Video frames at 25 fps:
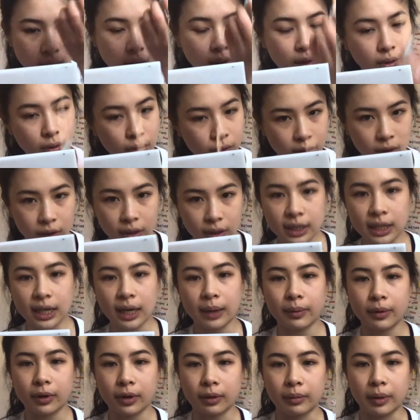I usually dab
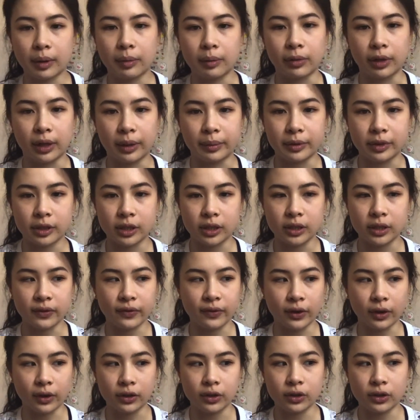it on my blemishes
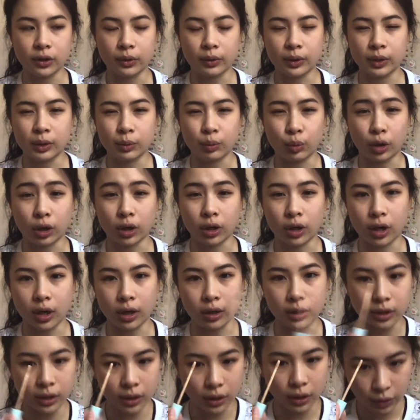first so it's more
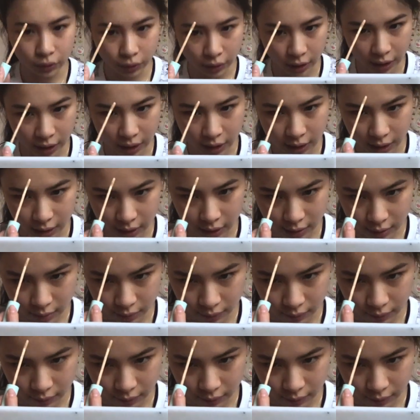concentrated.